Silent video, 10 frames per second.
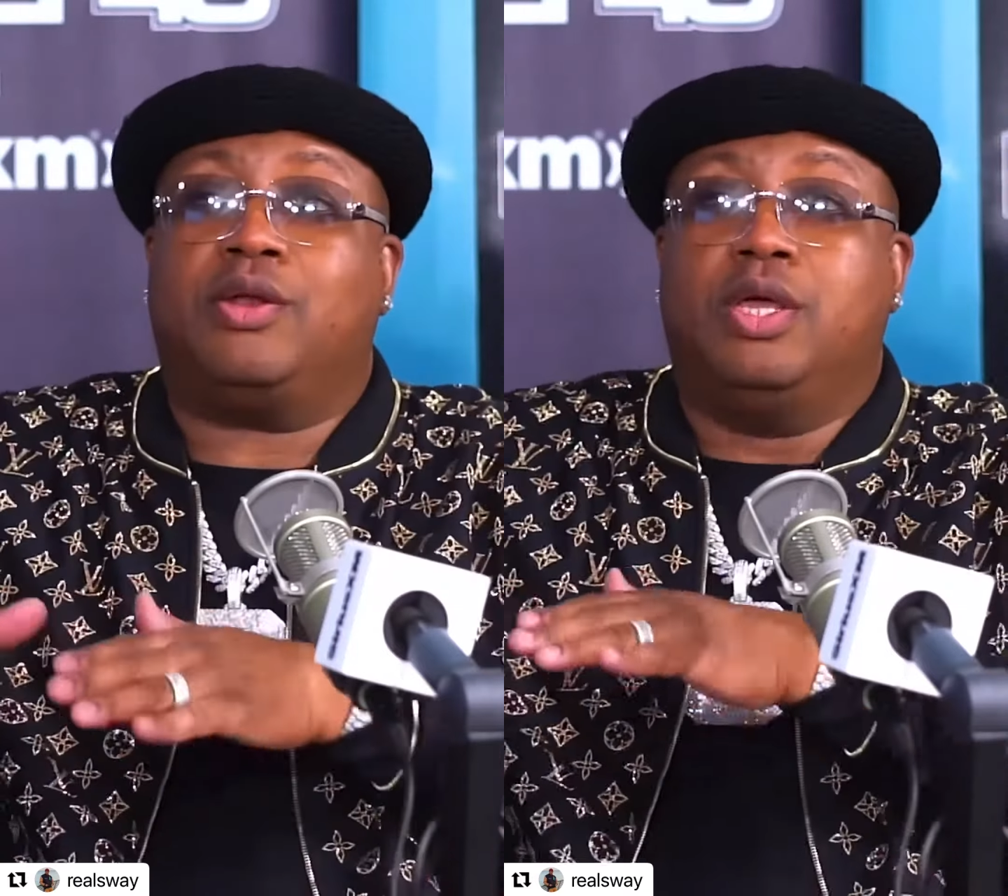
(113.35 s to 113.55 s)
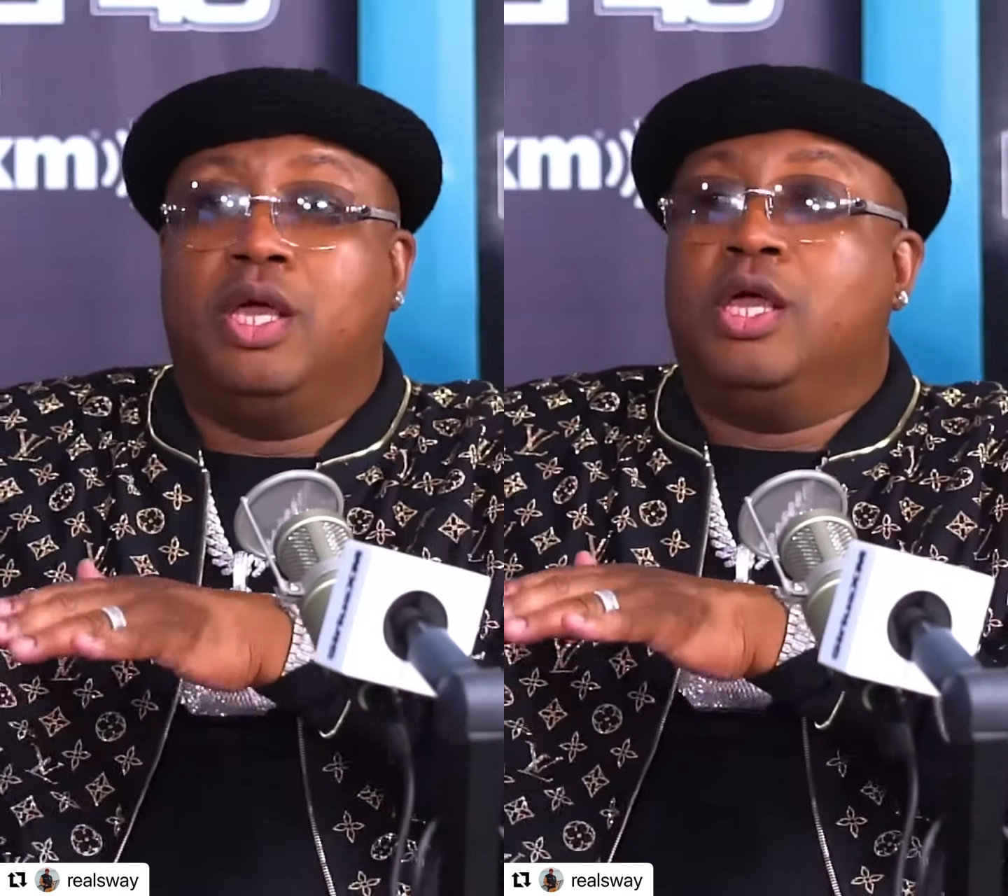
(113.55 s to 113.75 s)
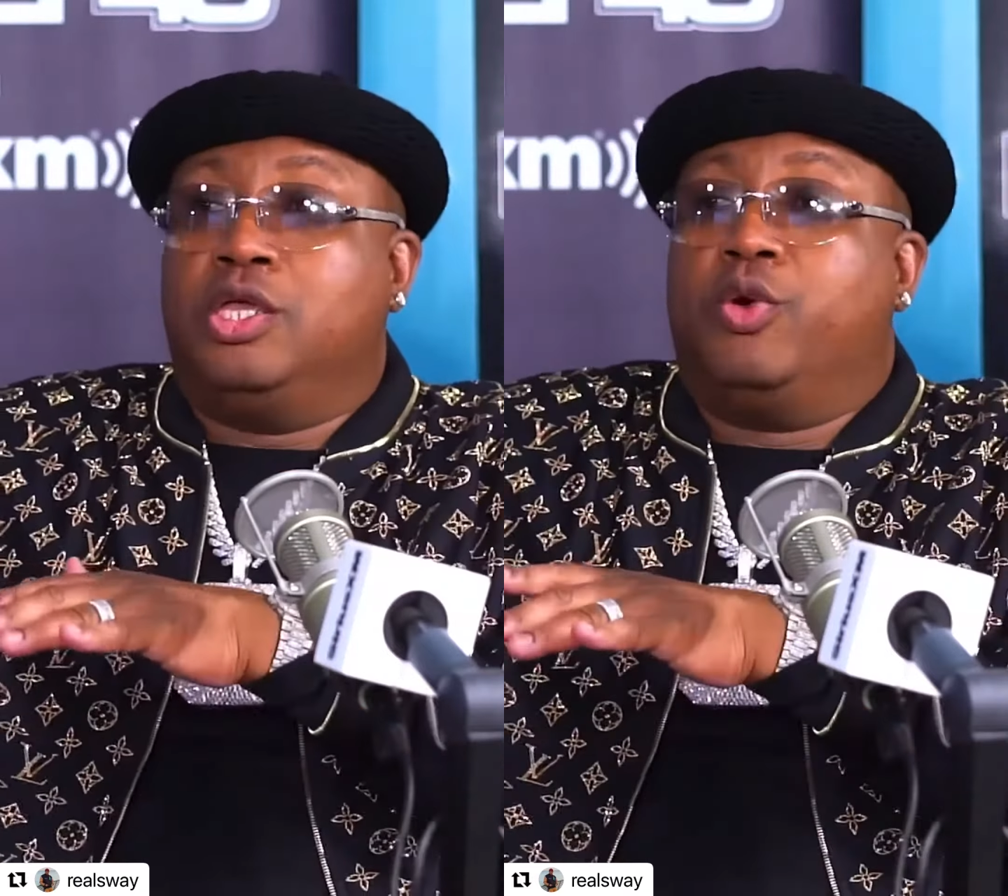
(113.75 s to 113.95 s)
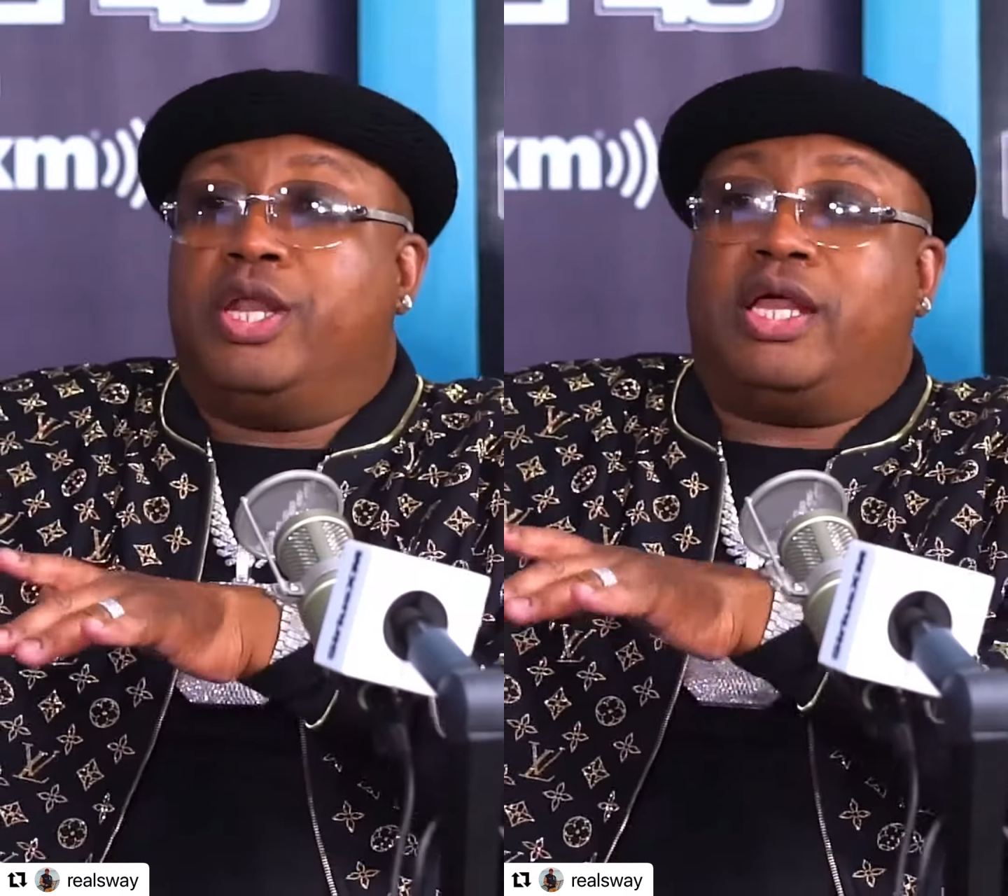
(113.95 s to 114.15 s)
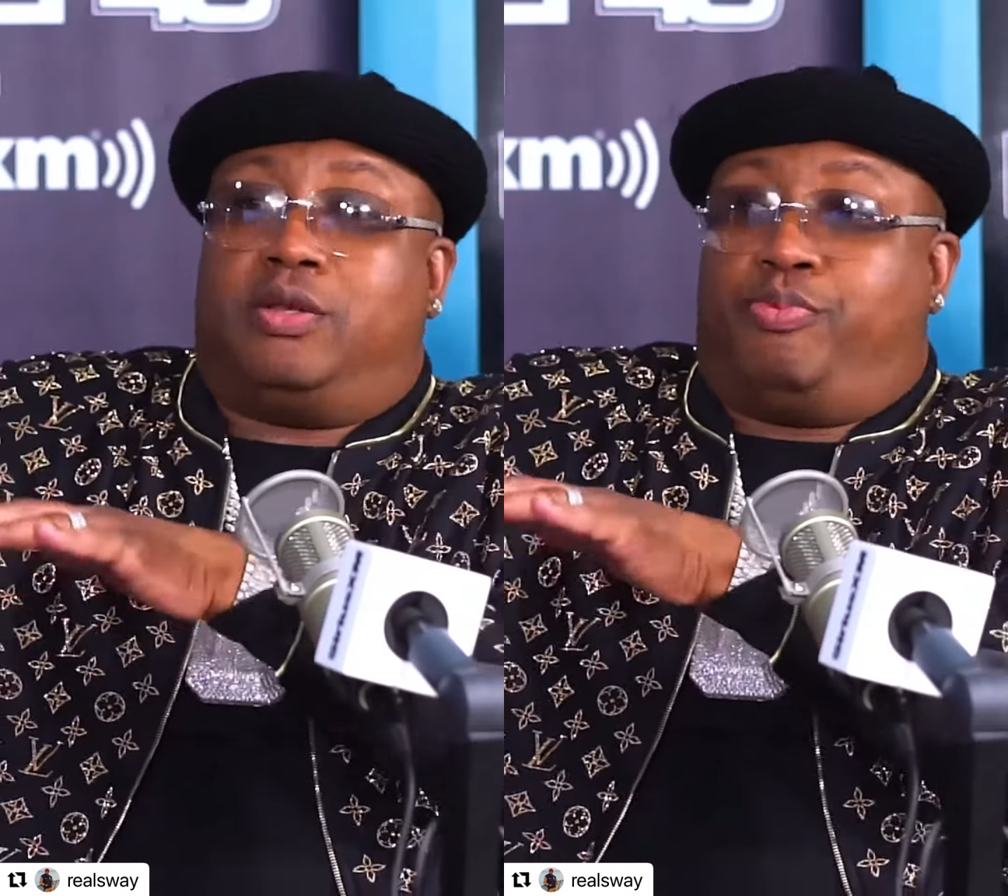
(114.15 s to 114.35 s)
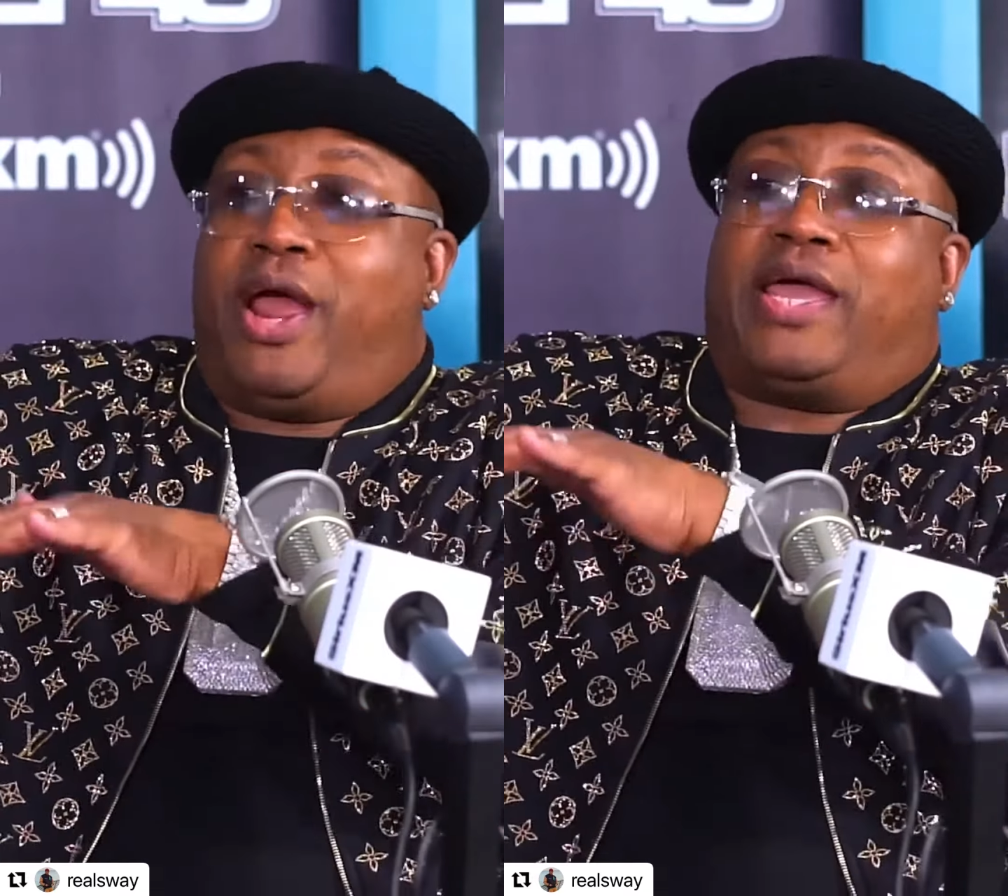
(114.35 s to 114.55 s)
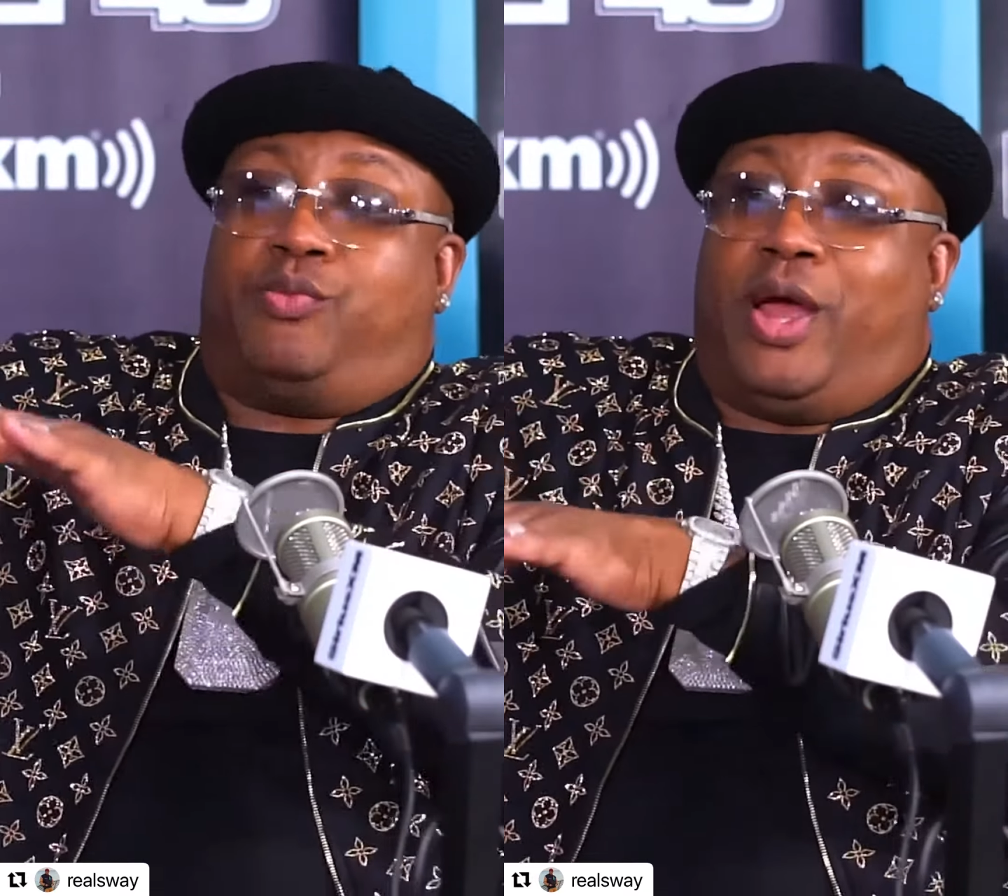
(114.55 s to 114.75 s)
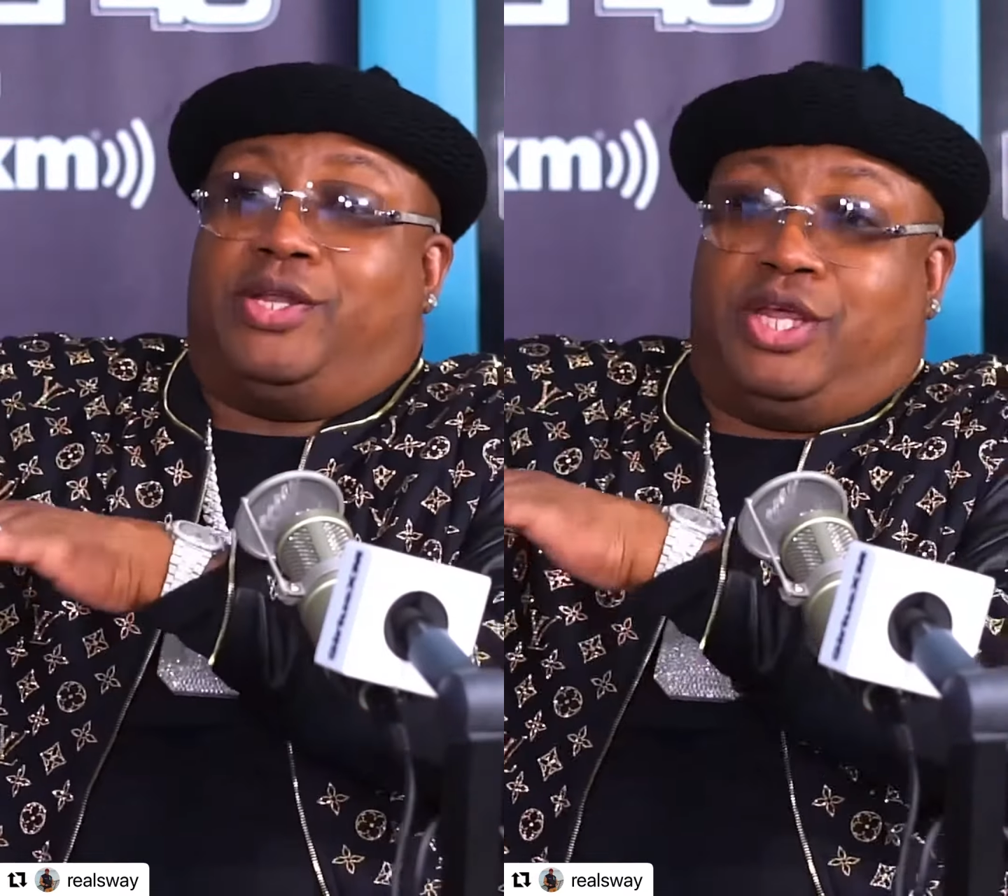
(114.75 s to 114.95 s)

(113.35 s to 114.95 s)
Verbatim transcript: big you big you in that bracket right yeah.